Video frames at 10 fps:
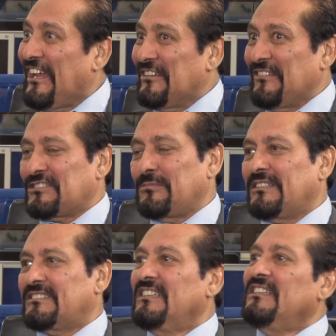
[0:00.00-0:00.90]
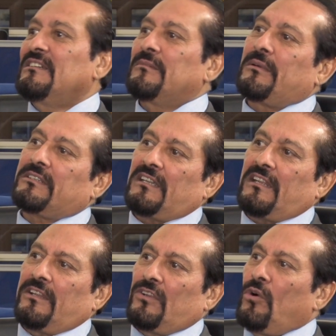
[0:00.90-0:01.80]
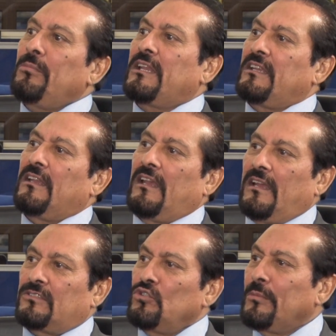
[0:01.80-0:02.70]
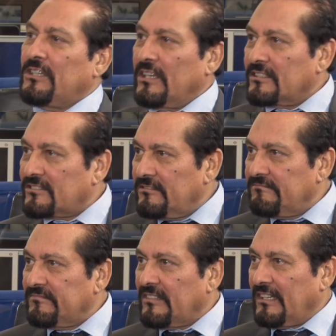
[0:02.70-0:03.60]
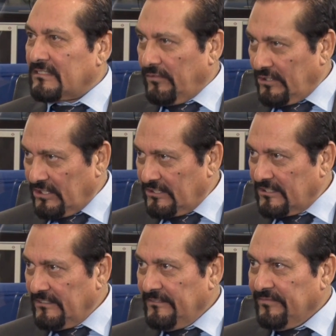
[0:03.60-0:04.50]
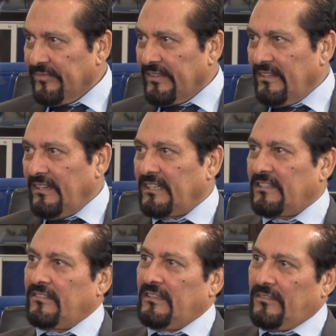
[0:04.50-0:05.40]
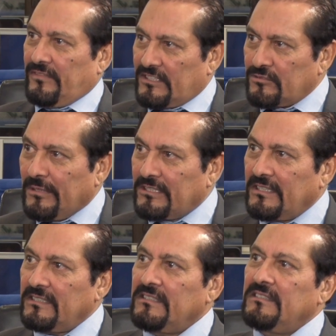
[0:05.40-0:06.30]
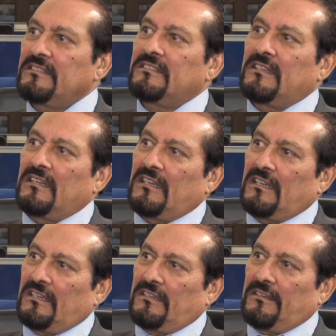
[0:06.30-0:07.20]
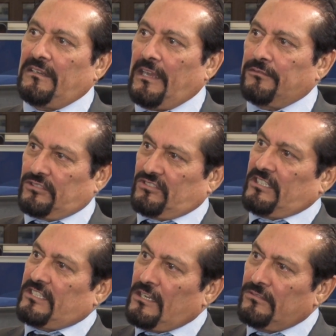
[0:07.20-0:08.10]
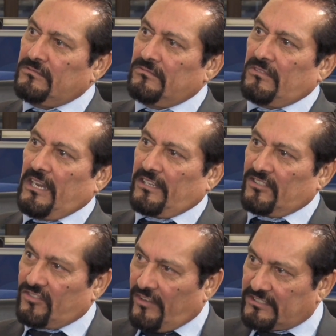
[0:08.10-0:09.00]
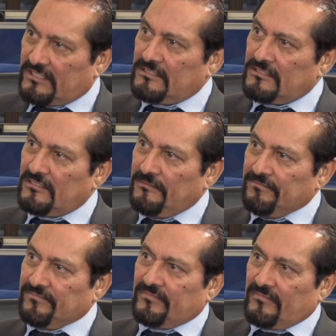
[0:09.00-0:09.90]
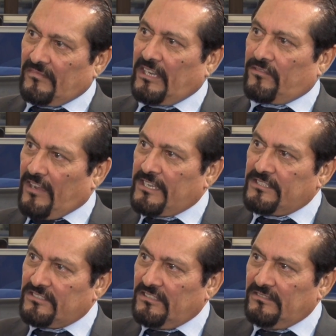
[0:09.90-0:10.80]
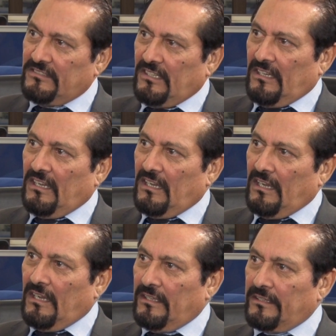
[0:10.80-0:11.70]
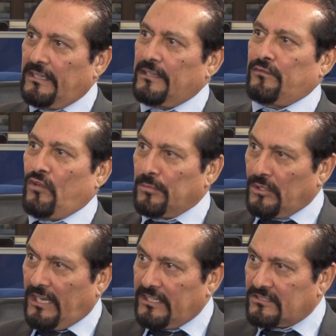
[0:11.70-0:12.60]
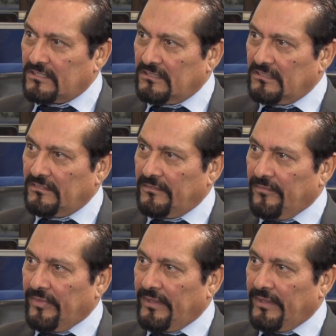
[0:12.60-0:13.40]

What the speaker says: investments. But normally, two meetings are sufficient. At the first meeting, I would sit down, take instructions, advise, then formulate a